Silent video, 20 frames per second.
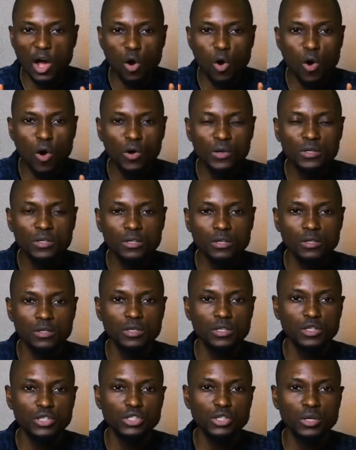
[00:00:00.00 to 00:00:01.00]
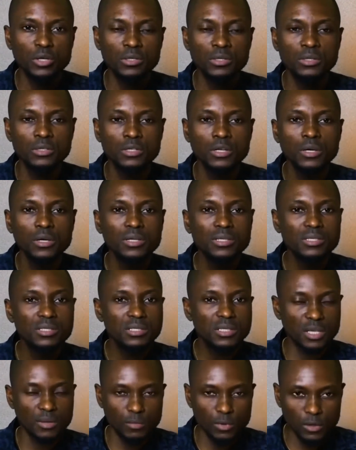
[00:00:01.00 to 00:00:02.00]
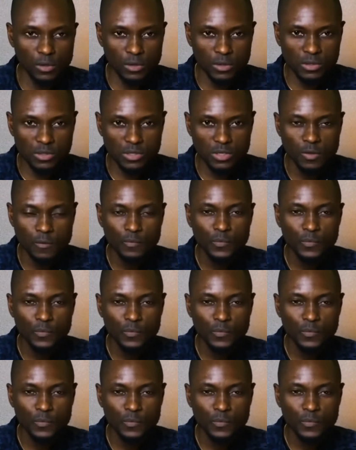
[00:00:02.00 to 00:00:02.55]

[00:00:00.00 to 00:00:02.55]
unconditioned stimulus